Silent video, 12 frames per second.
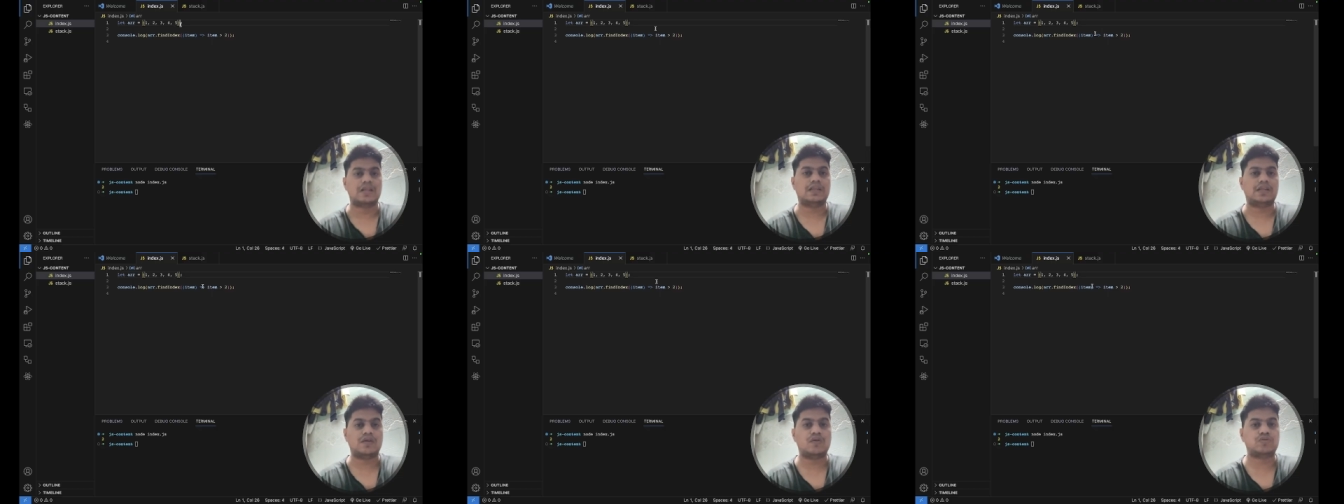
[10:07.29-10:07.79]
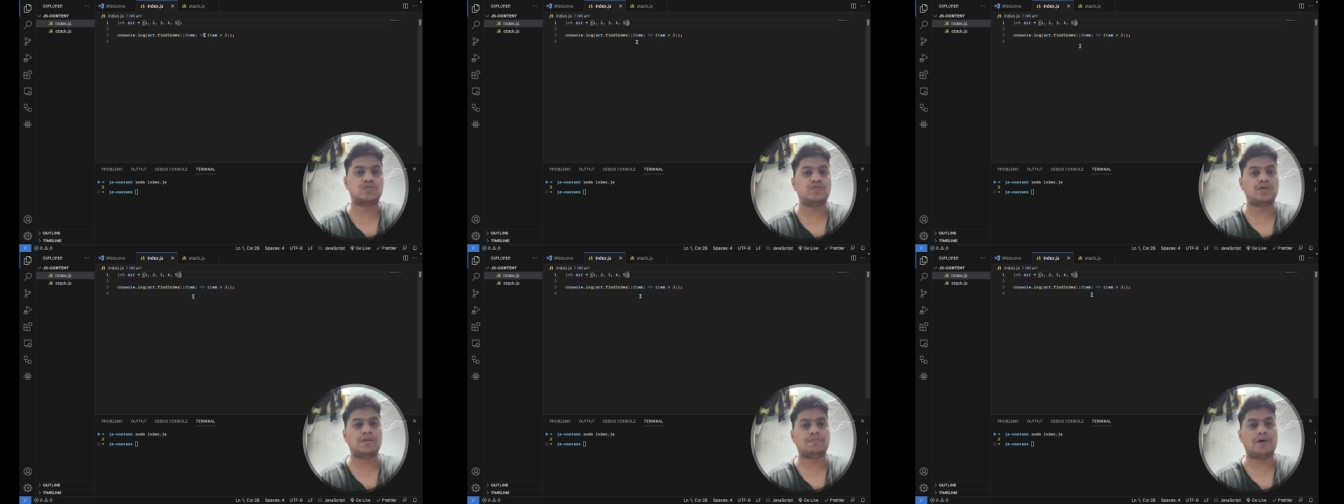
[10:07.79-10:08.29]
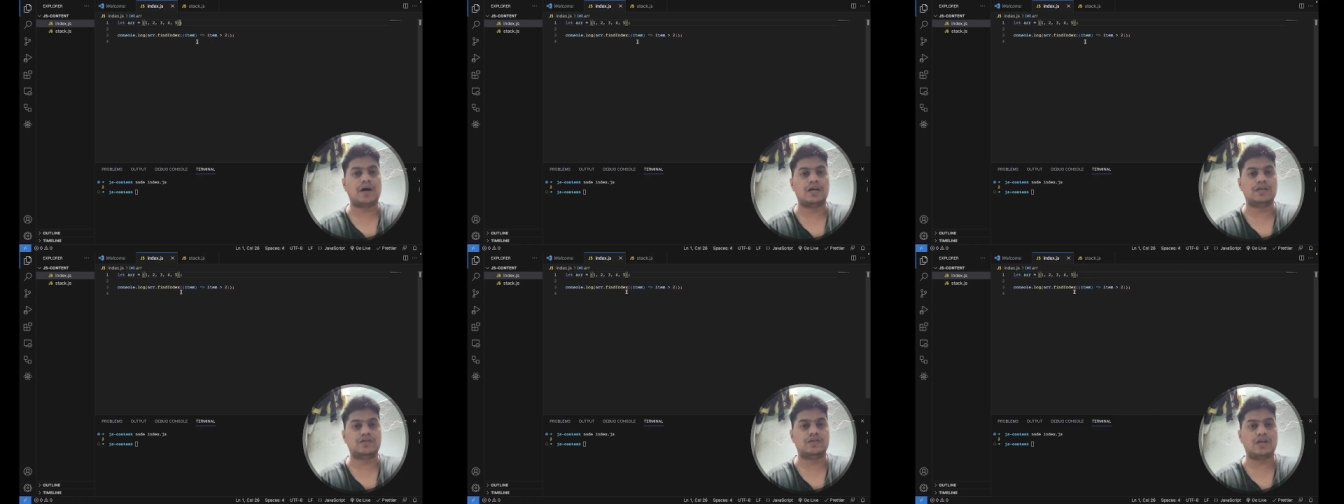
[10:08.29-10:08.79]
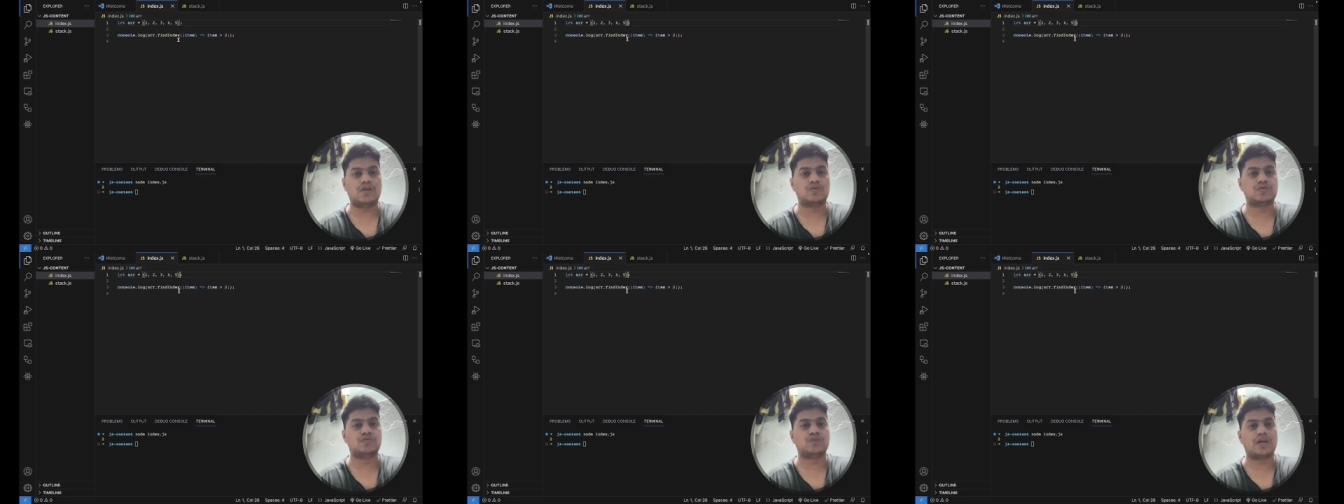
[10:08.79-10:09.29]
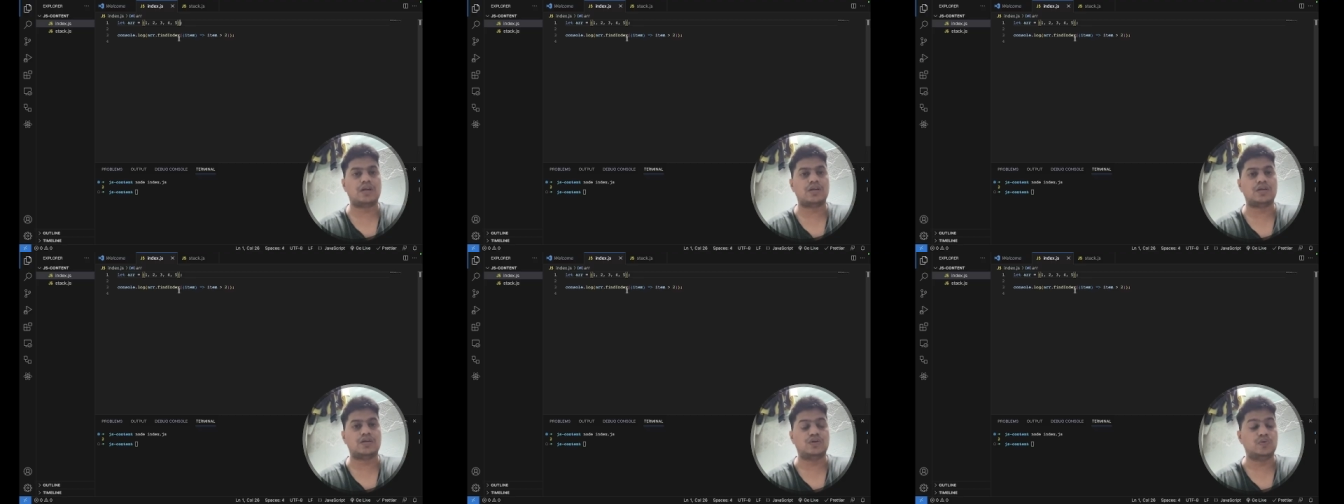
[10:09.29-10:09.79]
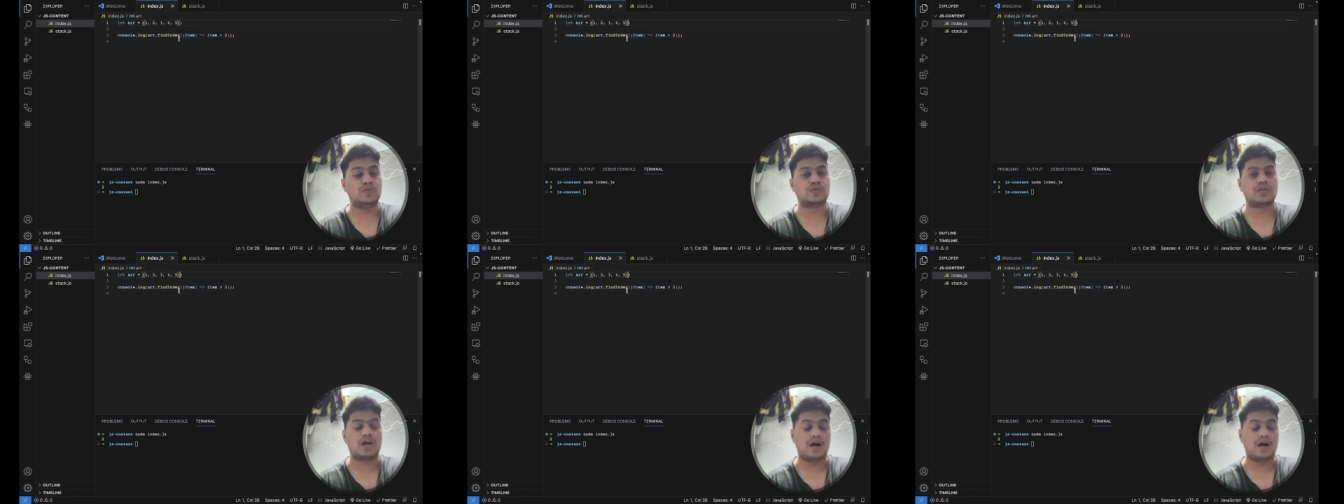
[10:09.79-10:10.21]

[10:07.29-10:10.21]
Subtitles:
Then also you can then also you can use,